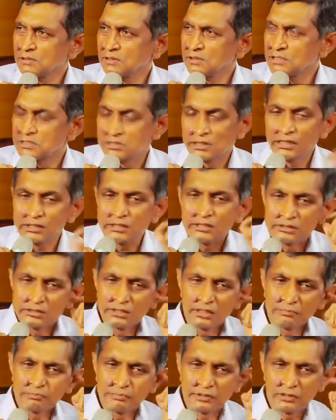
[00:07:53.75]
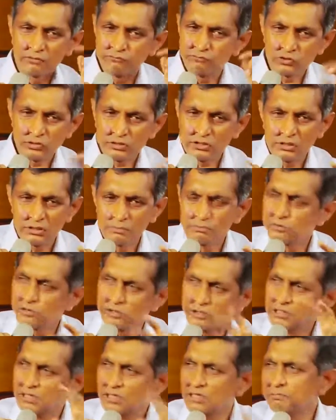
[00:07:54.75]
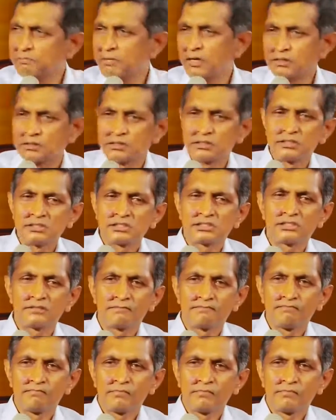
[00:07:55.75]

it's getting deeper. If you see the political parties,